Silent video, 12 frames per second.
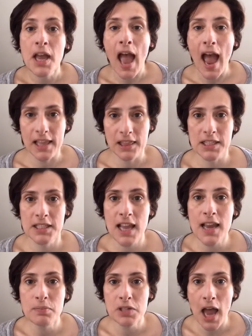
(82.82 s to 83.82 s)
At the
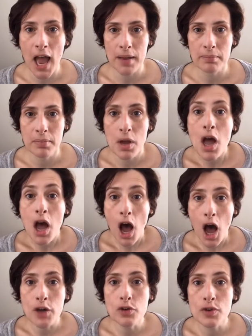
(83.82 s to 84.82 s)
same time,
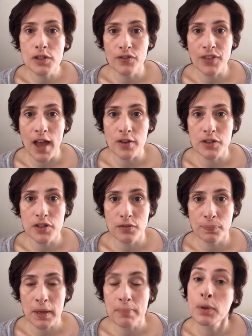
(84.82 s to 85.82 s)
hundreds of thousands of
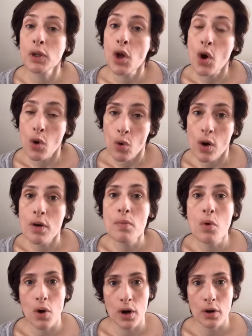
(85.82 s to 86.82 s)
people or
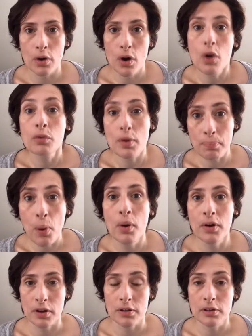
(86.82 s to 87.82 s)
more
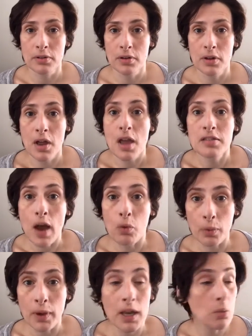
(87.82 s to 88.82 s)
reported that
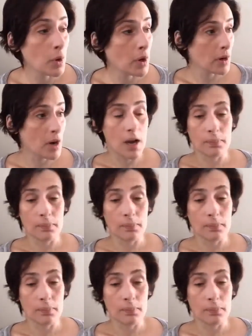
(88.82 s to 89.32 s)
we were